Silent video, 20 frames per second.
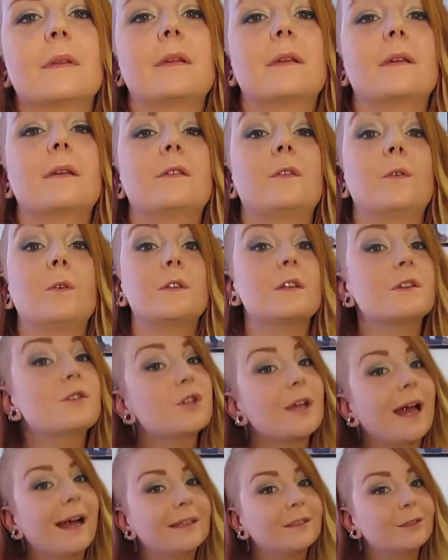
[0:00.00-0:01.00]
it's a
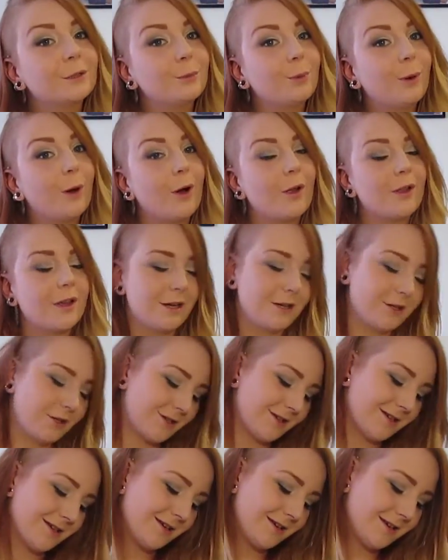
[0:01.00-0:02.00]
shatter
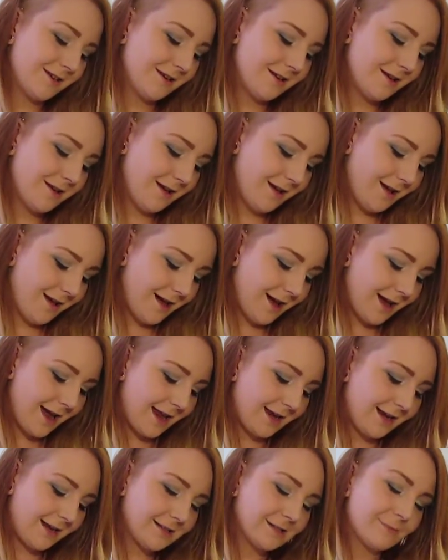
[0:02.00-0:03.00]
polish,
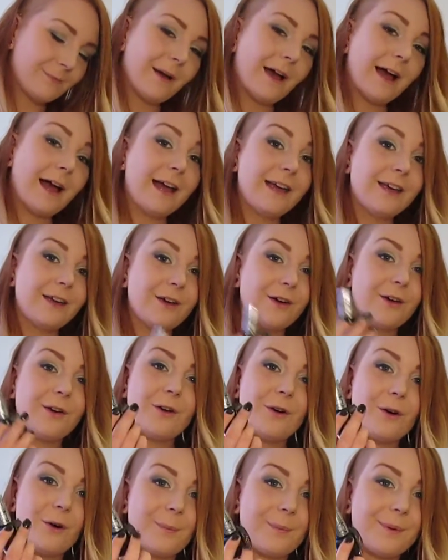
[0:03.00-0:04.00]
and it is by
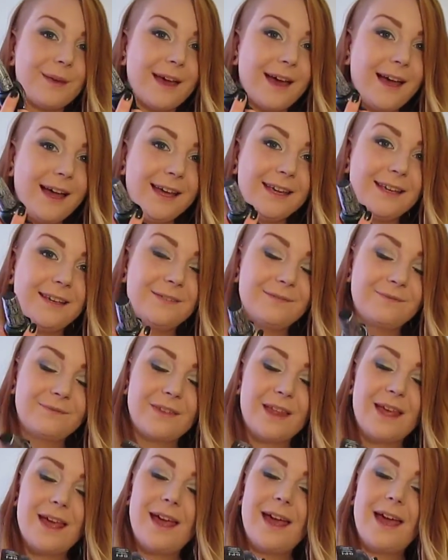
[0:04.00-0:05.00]
OPI.
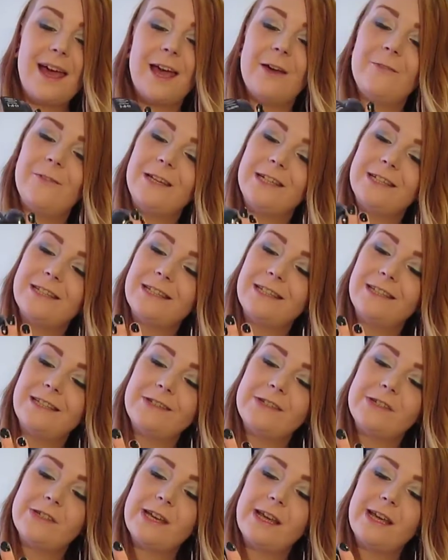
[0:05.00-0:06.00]
And it's in the
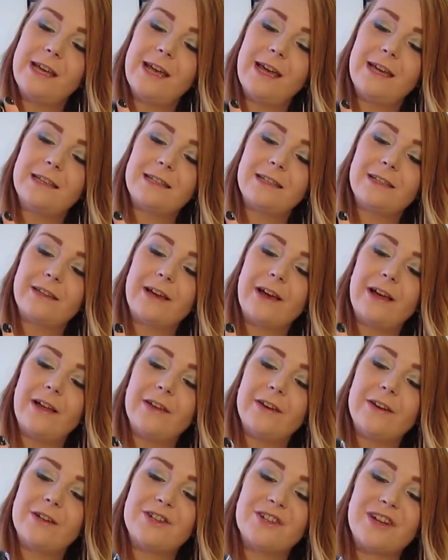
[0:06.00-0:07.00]
shade, it's in the
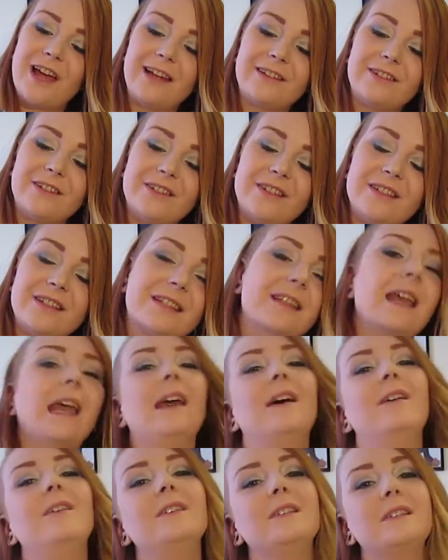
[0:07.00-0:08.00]
colour Shatter the
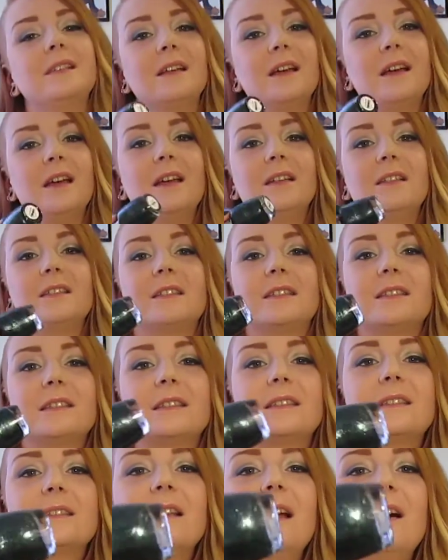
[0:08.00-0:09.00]
Scales. So it's
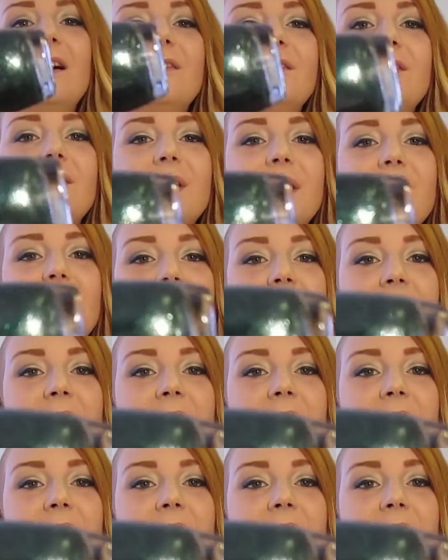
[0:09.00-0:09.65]
this lovely